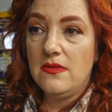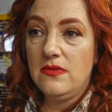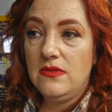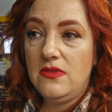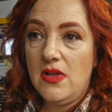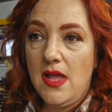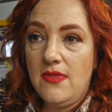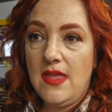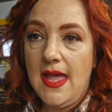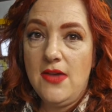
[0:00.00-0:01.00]

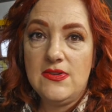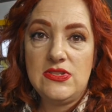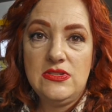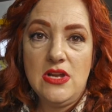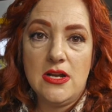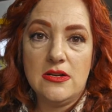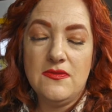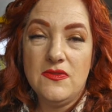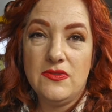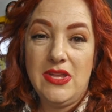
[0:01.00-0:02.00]
the how to start
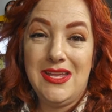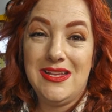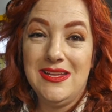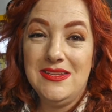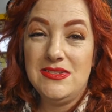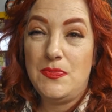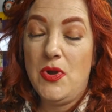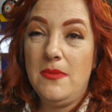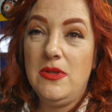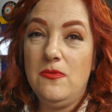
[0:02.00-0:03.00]
like is
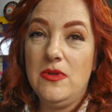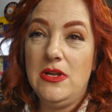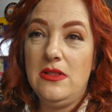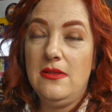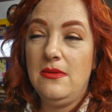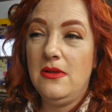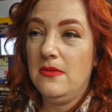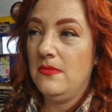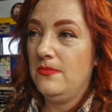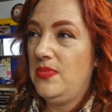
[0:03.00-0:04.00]
probably one of the
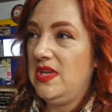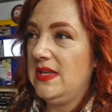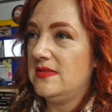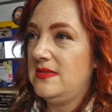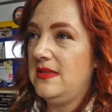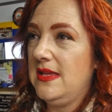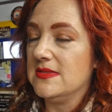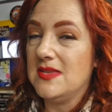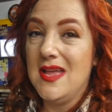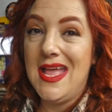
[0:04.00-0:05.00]
biggest
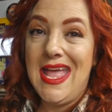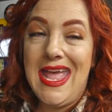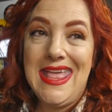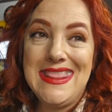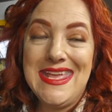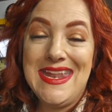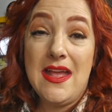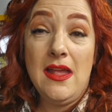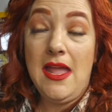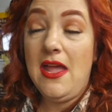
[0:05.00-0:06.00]
things. And then
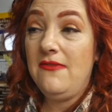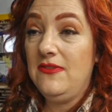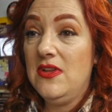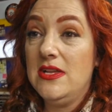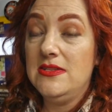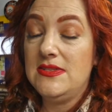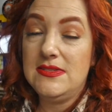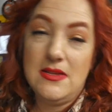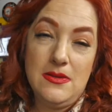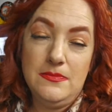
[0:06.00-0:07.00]
I have done
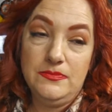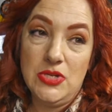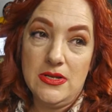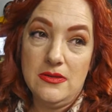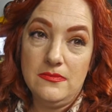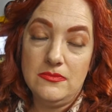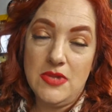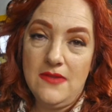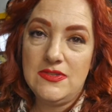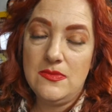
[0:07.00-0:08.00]
some I
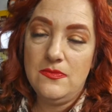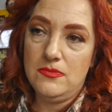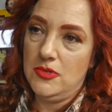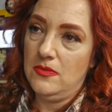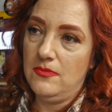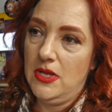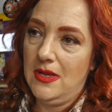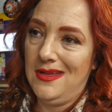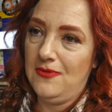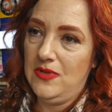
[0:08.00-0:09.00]
have some
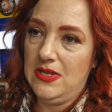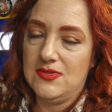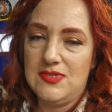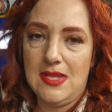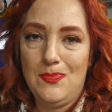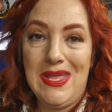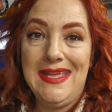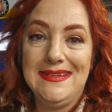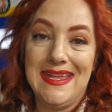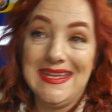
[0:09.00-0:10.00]
what do you say,
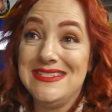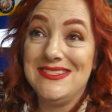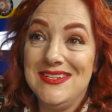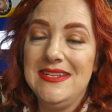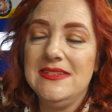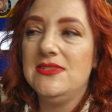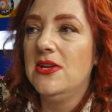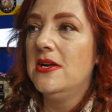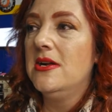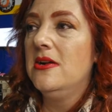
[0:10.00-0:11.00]
paid case studies,
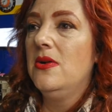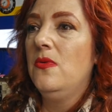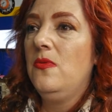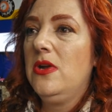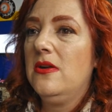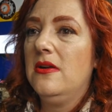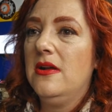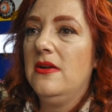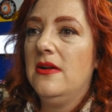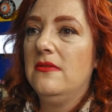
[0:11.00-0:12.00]

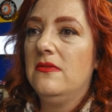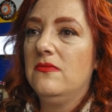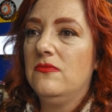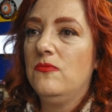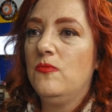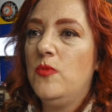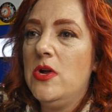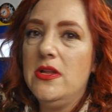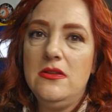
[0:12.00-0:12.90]
where one